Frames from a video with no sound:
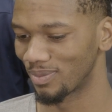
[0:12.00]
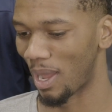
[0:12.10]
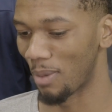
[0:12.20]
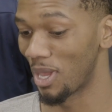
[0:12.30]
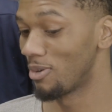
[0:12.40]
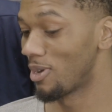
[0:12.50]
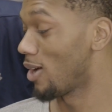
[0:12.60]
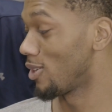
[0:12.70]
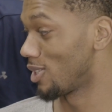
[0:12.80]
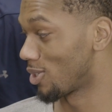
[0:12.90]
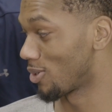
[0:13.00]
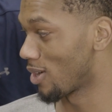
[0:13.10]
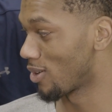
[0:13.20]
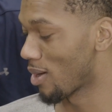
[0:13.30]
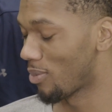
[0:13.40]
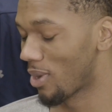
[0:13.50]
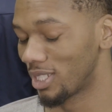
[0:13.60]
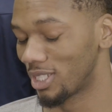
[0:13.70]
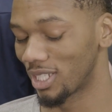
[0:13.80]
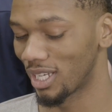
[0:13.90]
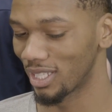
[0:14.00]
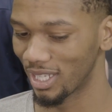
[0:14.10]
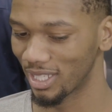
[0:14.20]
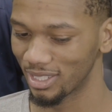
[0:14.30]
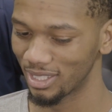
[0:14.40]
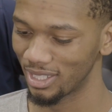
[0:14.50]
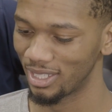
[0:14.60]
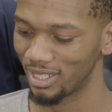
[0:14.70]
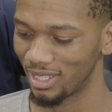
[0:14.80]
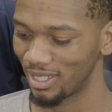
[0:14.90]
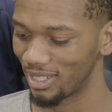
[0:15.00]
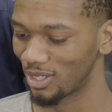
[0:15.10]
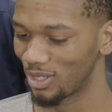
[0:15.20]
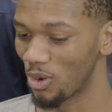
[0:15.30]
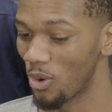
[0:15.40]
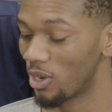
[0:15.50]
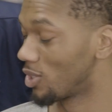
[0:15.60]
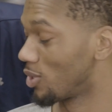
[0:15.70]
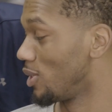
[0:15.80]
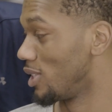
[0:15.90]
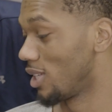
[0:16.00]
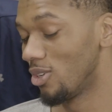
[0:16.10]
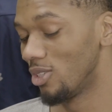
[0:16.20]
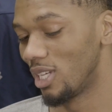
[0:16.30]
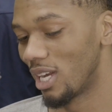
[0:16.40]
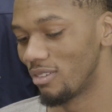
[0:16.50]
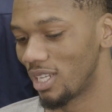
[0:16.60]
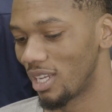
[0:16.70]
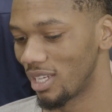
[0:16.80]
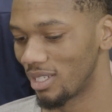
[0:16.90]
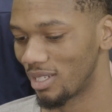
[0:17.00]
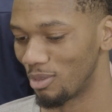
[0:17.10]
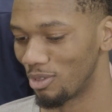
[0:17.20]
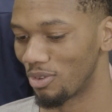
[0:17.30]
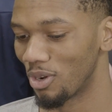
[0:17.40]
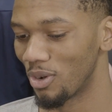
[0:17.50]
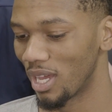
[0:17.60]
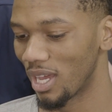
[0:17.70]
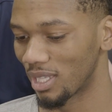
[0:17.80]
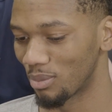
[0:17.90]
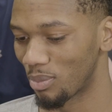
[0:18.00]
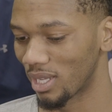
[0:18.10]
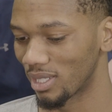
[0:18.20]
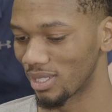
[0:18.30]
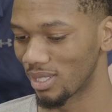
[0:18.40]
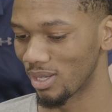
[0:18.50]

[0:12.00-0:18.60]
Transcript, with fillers: I mean, when I was in Toronto, I probably shot like corner threes only every day before and after practice.